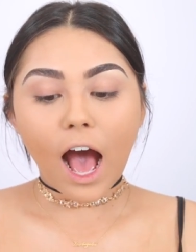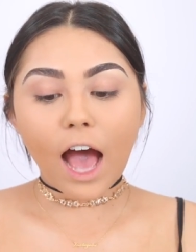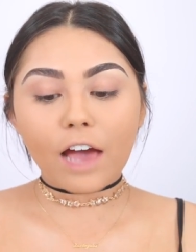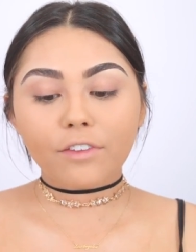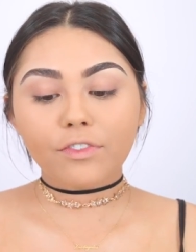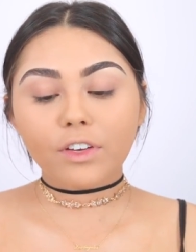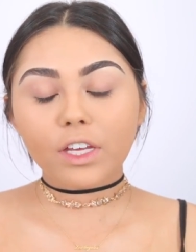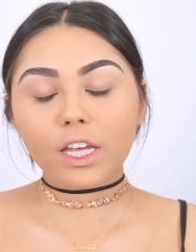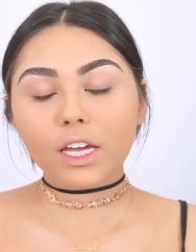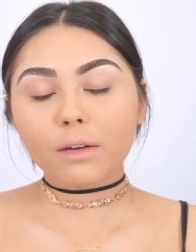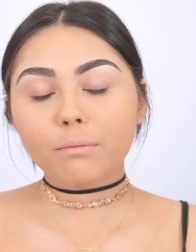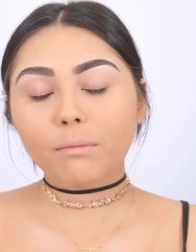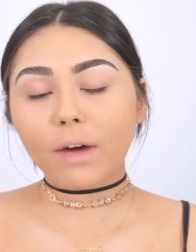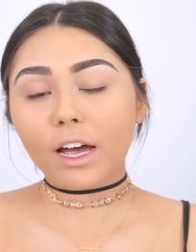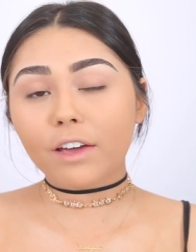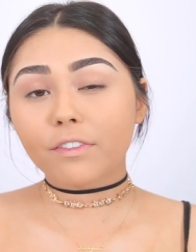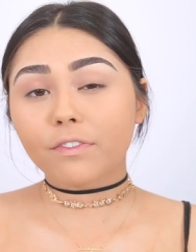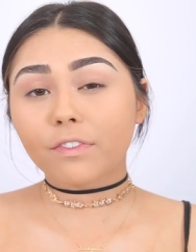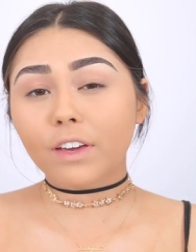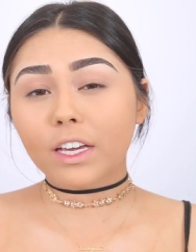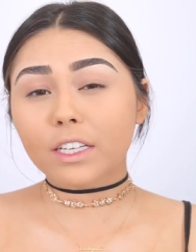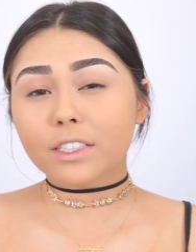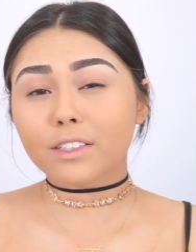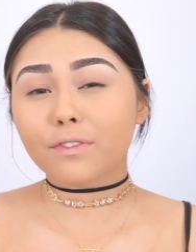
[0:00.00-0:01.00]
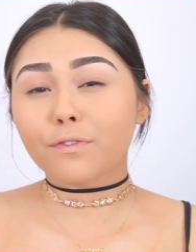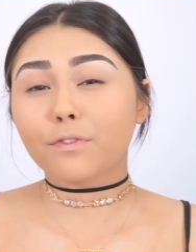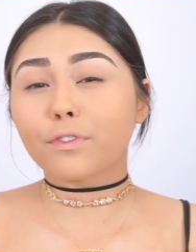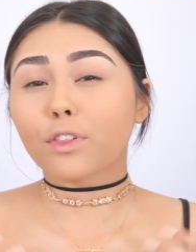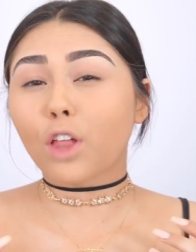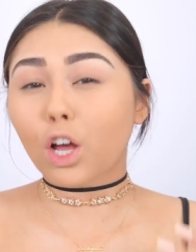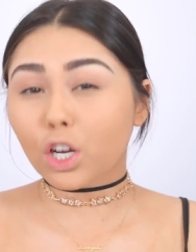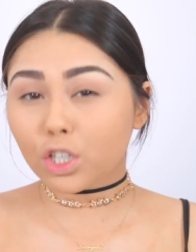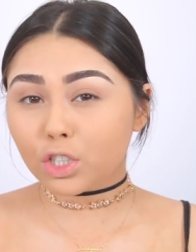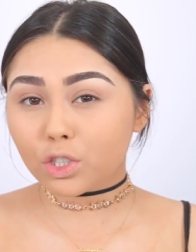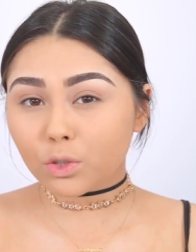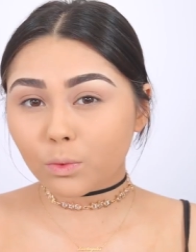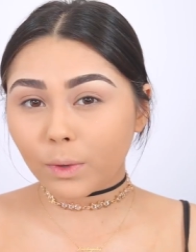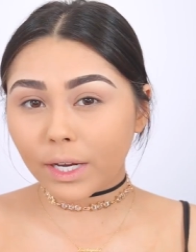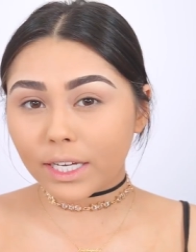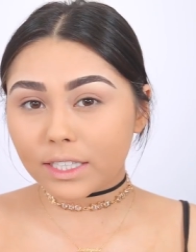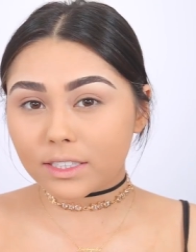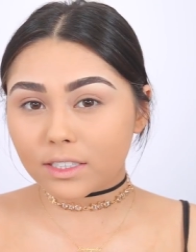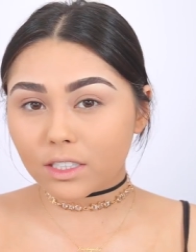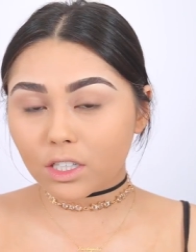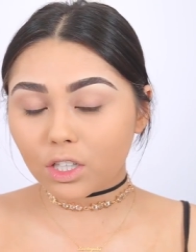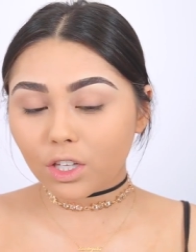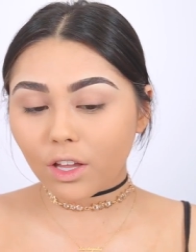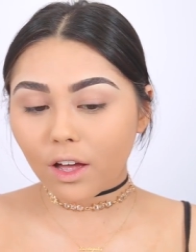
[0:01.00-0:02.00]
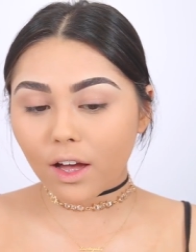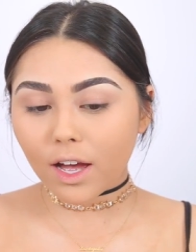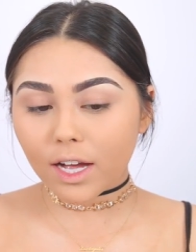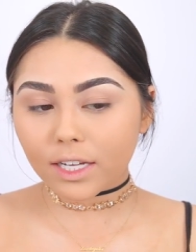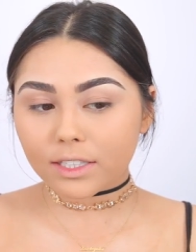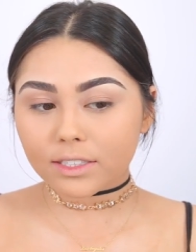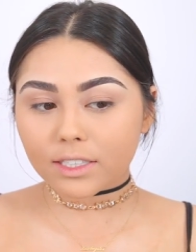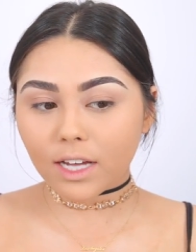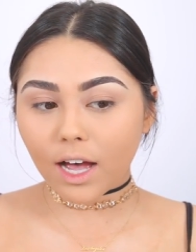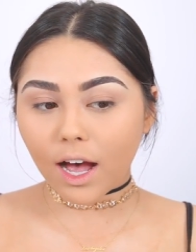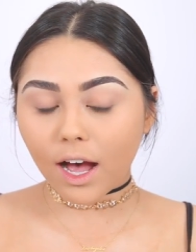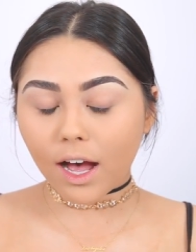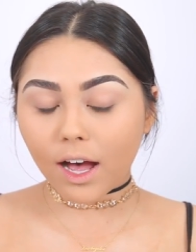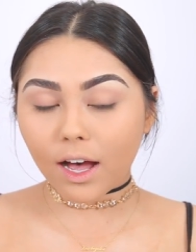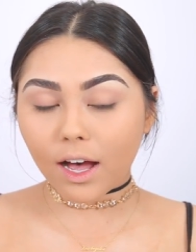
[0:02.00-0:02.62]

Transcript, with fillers: I feel like my face fluctuates a lot